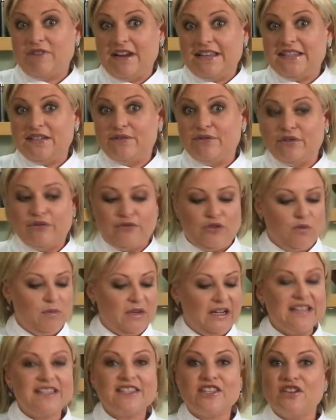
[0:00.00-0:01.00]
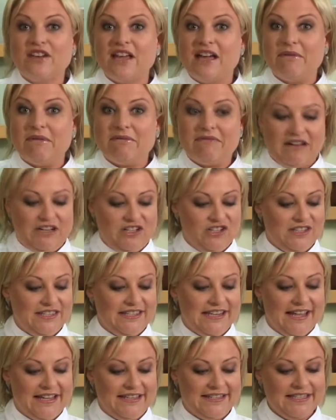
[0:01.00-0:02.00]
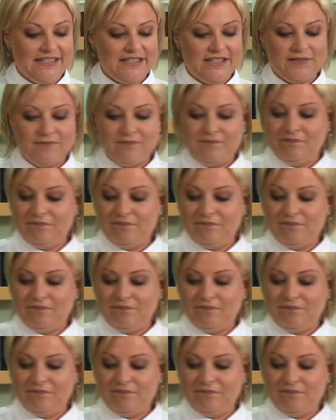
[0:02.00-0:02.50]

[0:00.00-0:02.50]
rested for a few minutes, so now we're ready to slice it.